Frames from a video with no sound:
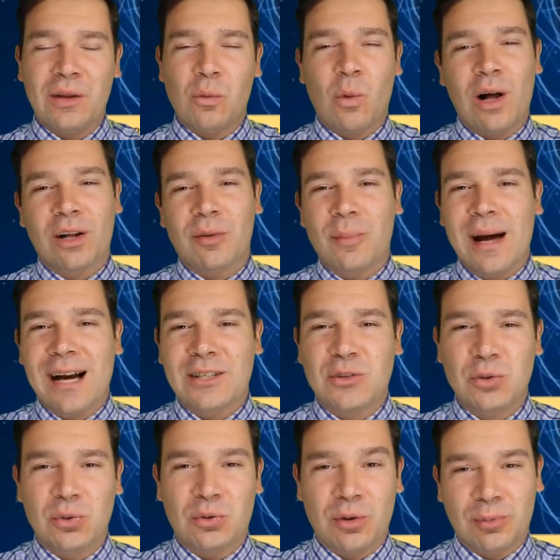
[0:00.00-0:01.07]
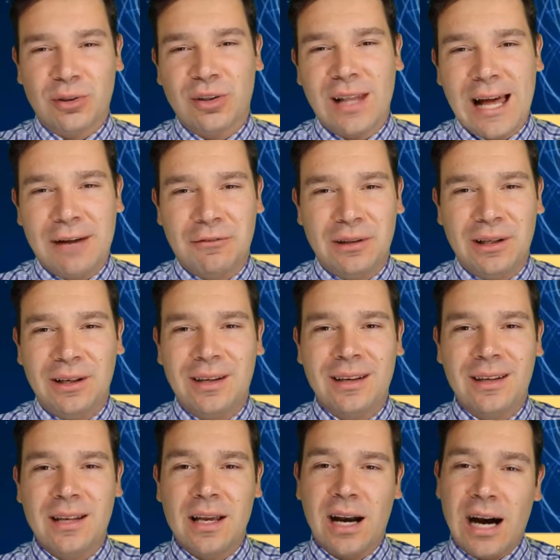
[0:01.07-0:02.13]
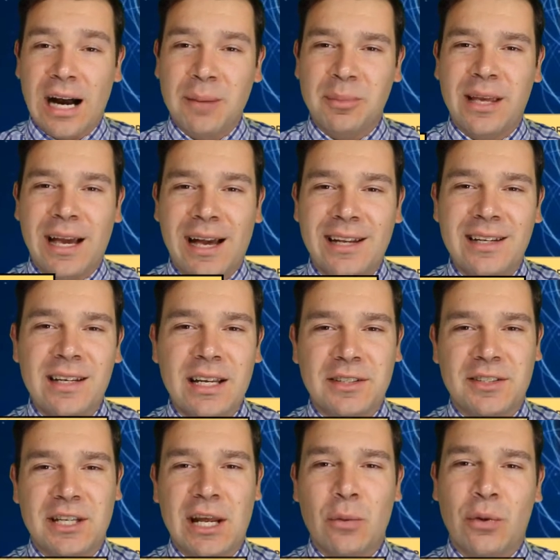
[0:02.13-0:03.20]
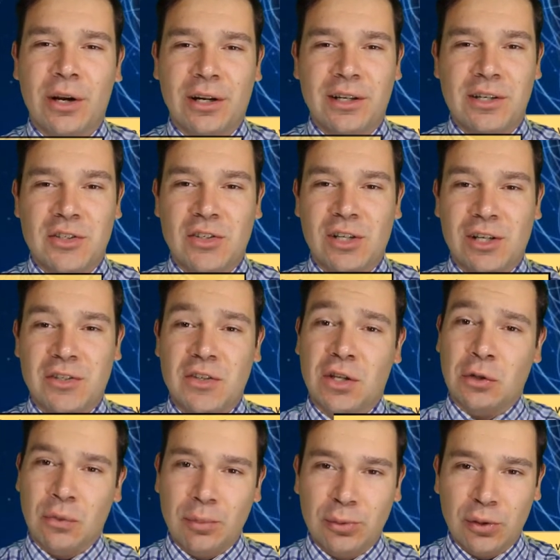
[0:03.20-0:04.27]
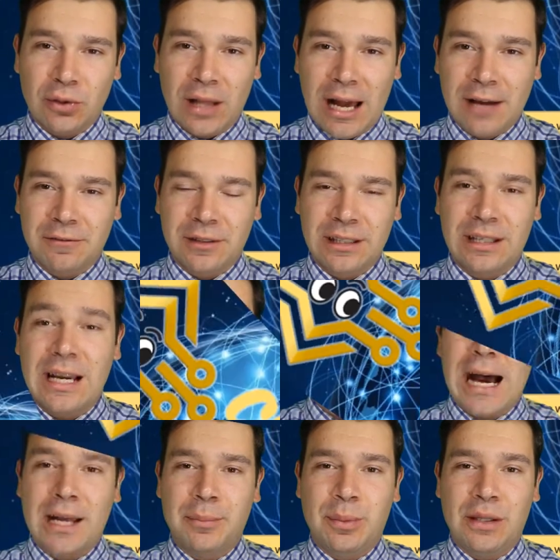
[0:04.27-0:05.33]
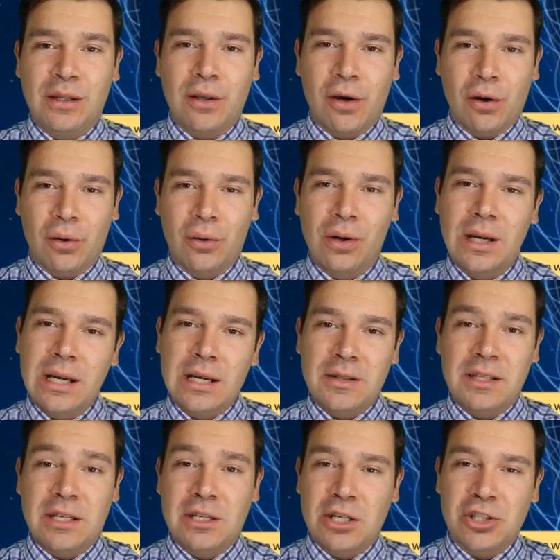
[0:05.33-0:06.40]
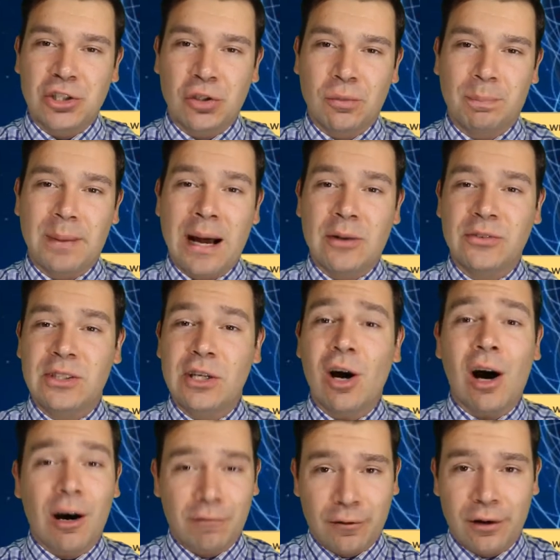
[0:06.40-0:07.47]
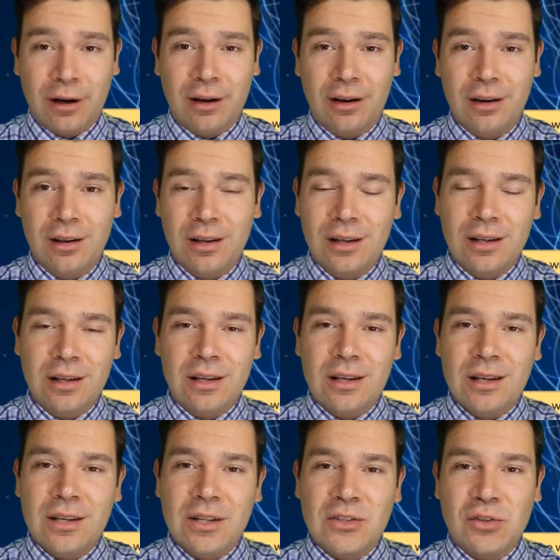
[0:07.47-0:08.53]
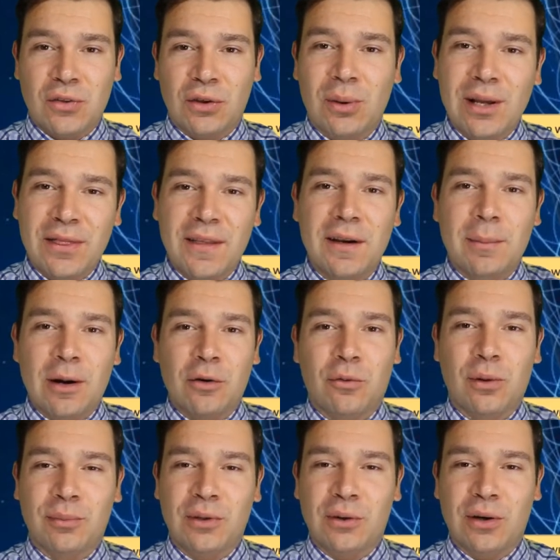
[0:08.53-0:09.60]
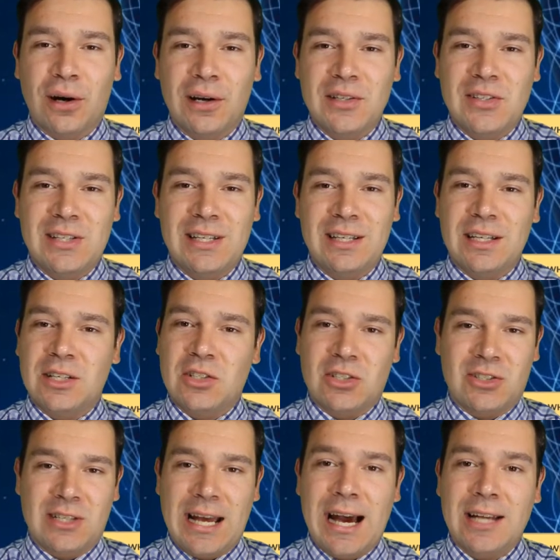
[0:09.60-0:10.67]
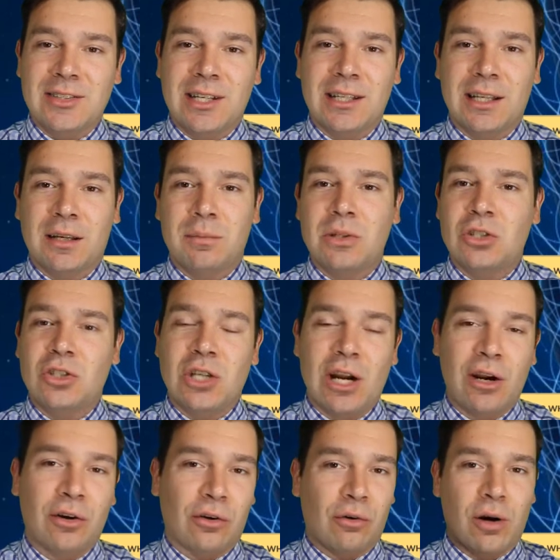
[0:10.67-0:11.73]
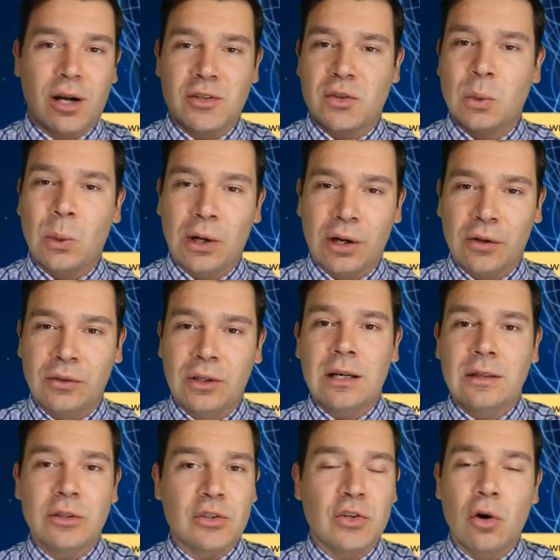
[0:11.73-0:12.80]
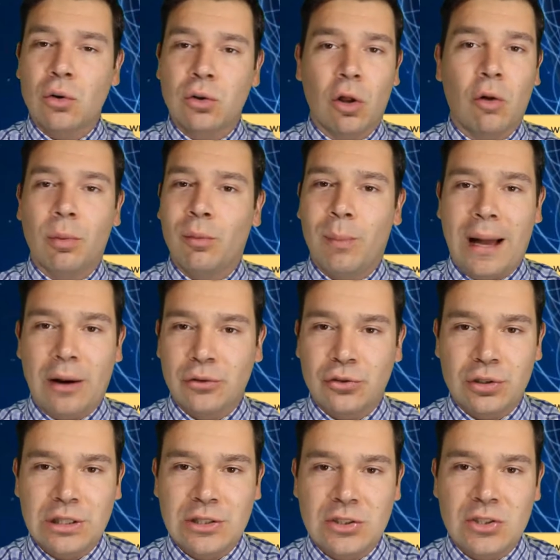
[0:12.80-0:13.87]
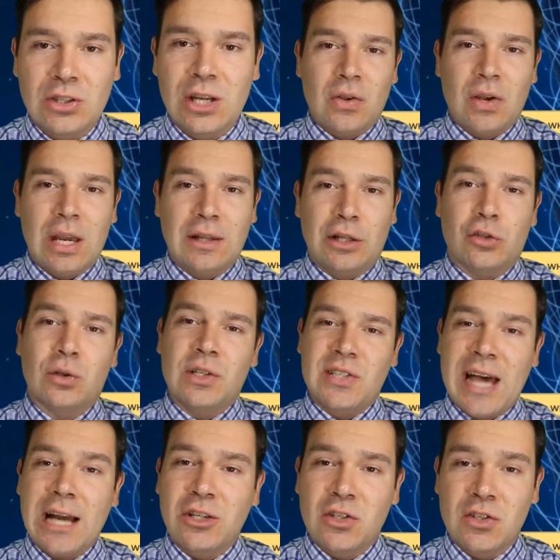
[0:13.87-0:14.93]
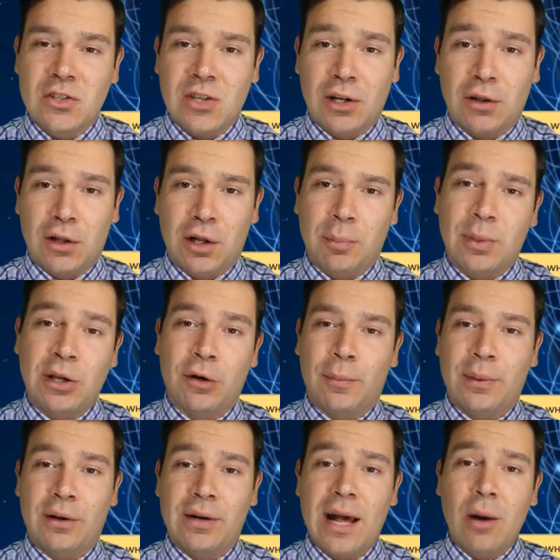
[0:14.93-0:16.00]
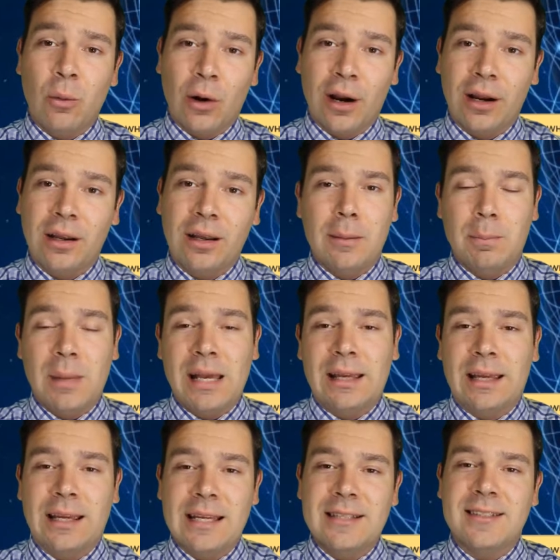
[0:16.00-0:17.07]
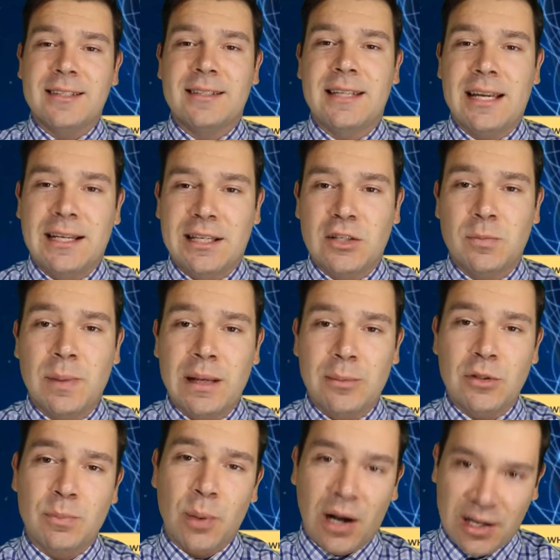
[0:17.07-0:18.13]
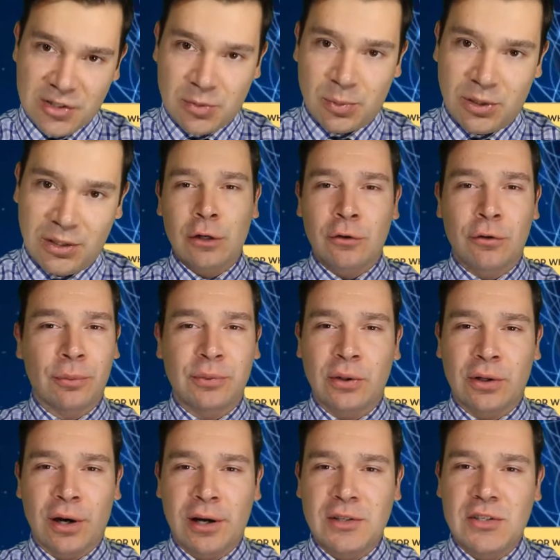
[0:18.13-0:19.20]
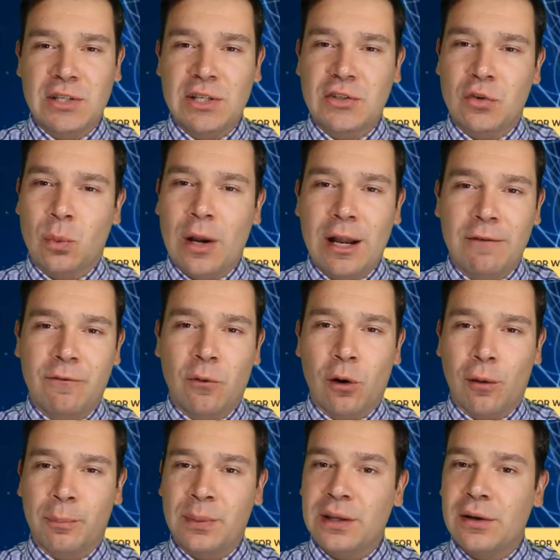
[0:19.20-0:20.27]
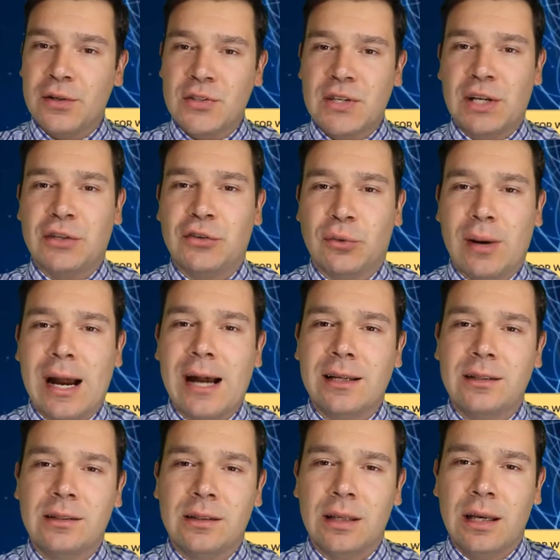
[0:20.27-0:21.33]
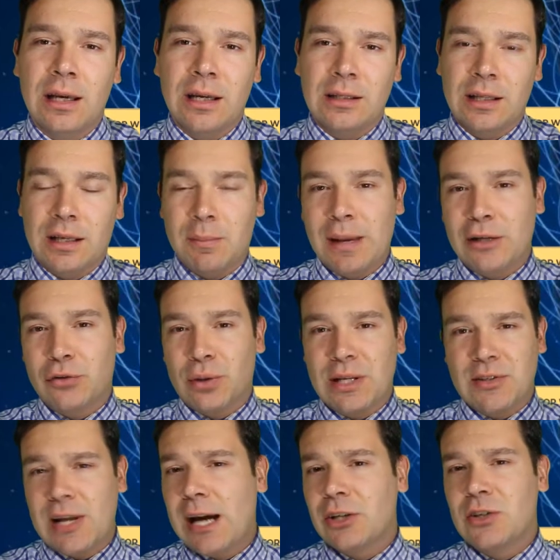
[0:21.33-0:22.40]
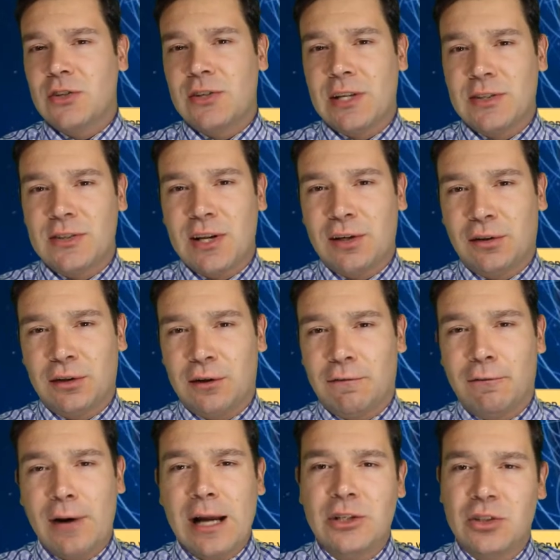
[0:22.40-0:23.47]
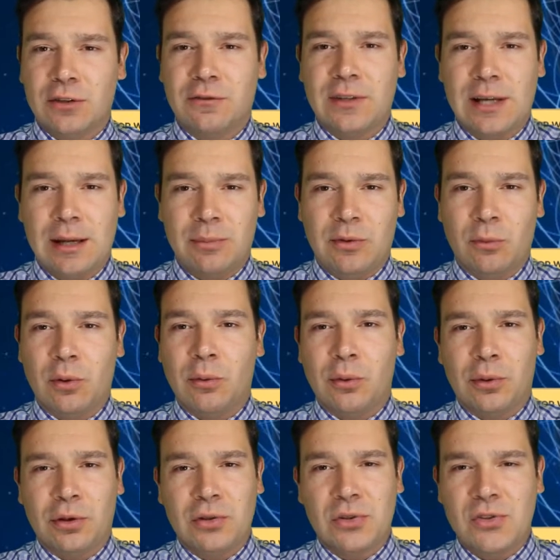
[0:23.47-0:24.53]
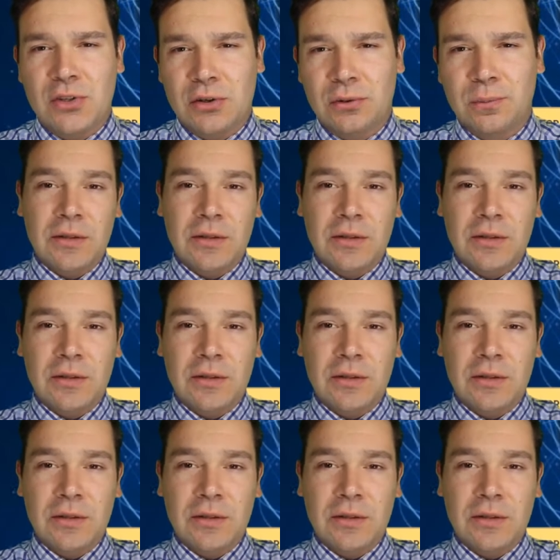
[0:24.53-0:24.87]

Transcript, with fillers: and welcome back to Crypto Live Leak. I'm Ken and today we're going to discuss the Crypto Live Leak IBO, the initial bounty offering. So the great thing about cryptocurrency is it's an asset that can be shared across the world. There's no global boundaries and the transactions settle on a peer-to-peer -peer network, making instantaneous payments possible. Cryptocurrency is a way for peers to interact they can make transactions that settle in a fraction of time than what we were used to.